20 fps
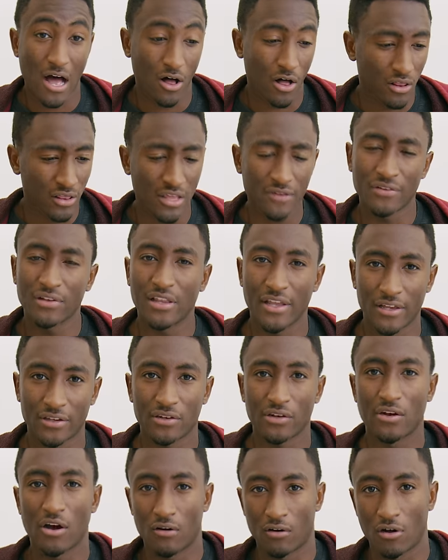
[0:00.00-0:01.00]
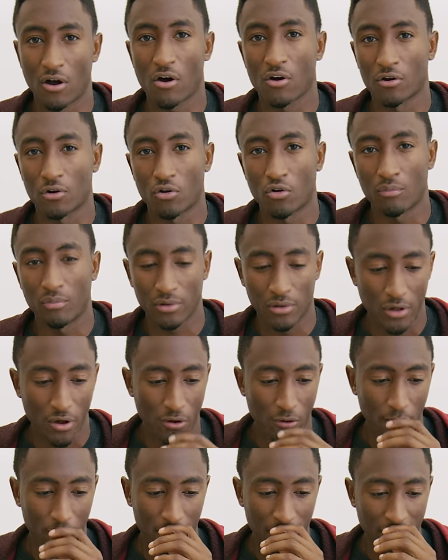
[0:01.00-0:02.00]
I'll leave a linked article
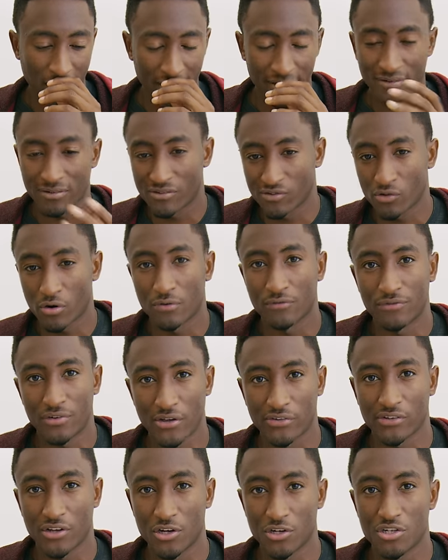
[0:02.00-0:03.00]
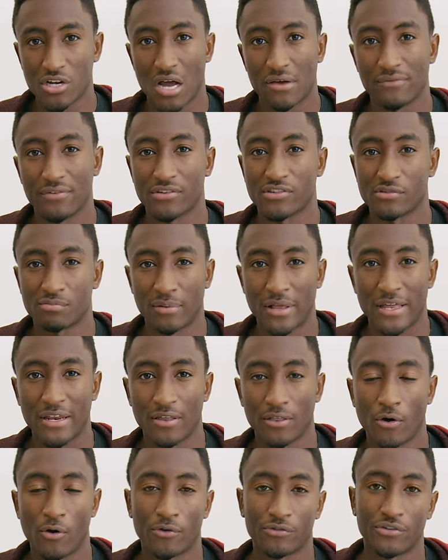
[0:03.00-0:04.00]
below that sort of does a good job of
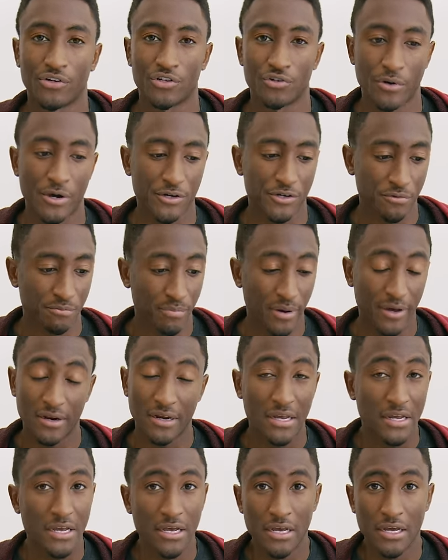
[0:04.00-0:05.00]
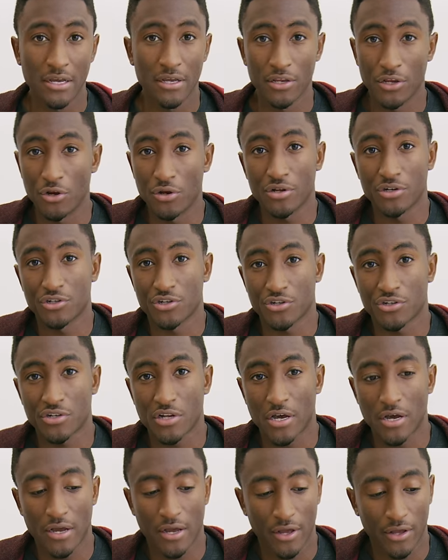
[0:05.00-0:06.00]
explaining the whole situation, but you can just
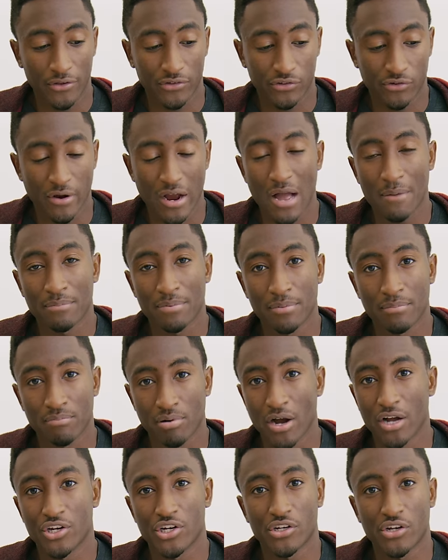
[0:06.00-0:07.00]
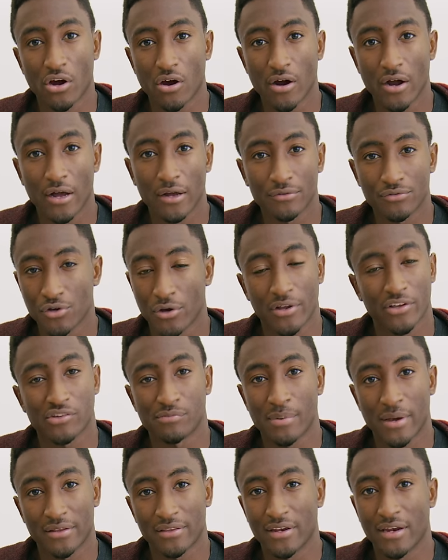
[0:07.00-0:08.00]
scrap Project Ara. Don't
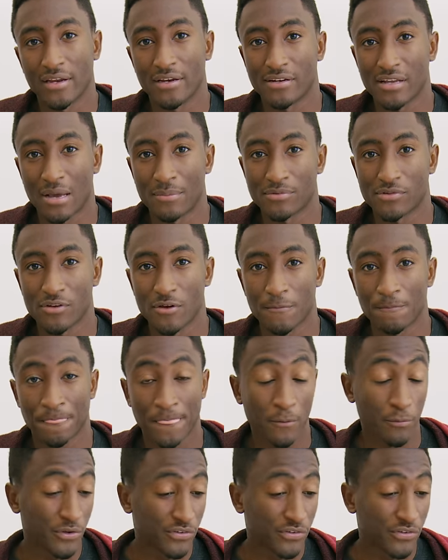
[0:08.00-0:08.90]
expect it anytime soon.